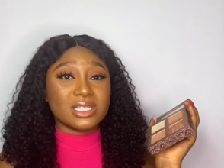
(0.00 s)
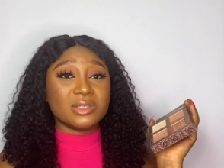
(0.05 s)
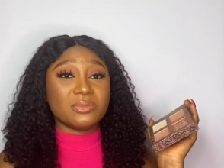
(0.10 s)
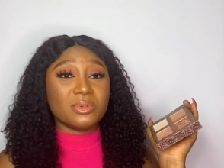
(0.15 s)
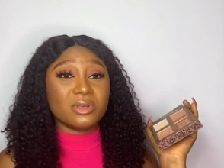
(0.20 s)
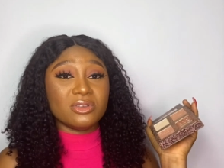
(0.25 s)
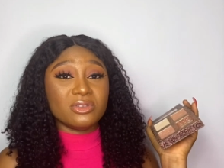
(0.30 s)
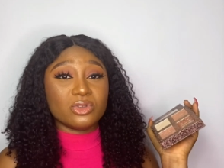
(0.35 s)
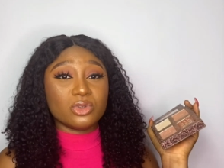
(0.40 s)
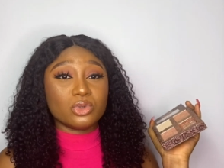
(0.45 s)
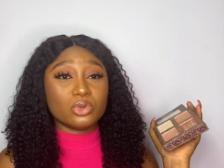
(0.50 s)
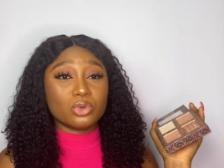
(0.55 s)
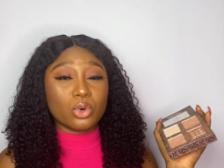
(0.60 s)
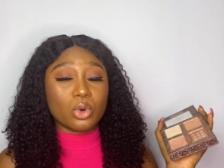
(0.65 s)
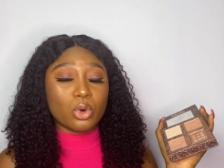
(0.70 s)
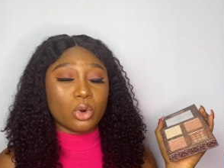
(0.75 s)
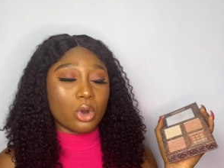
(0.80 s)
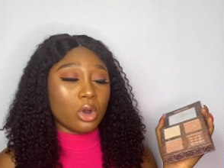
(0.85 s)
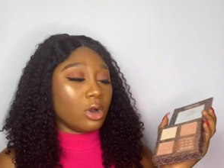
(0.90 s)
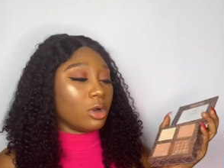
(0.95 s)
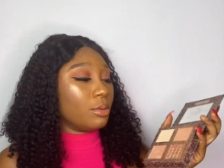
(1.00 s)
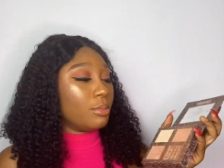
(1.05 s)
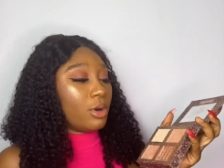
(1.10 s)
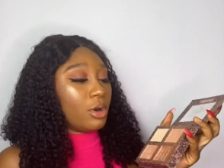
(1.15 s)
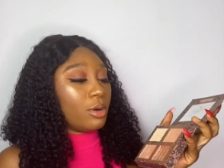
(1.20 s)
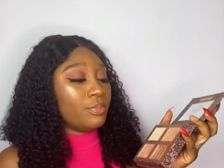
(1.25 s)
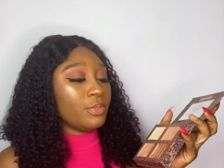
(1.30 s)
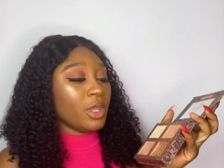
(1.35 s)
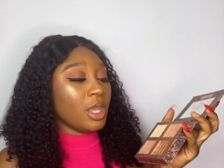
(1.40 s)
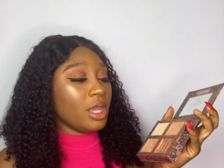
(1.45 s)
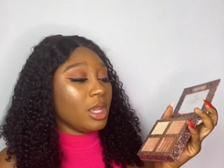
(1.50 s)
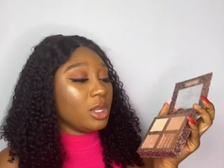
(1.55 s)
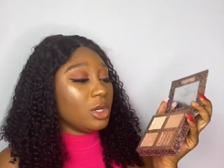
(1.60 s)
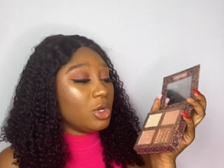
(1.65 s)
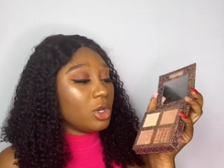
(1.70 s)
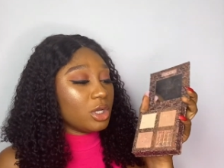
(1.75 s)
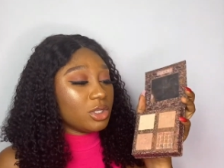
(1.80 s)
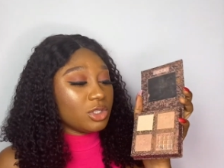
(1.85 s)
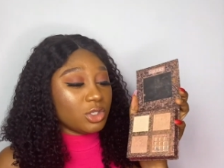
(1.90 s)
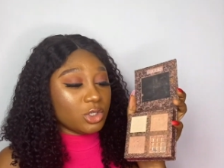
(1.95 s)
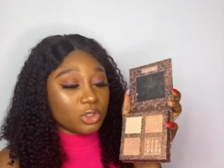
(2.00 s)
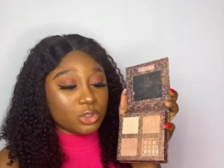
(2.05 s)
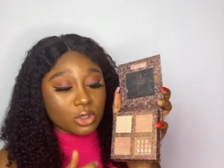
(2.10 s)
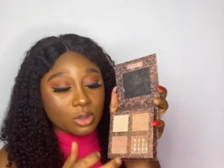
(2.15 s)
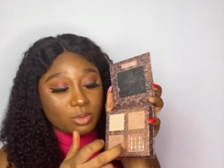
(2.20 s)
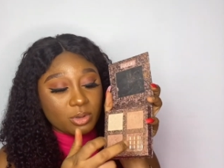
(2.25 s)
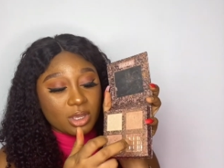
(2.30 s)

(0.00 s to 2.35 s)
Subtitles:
It's been so long, but it does the job.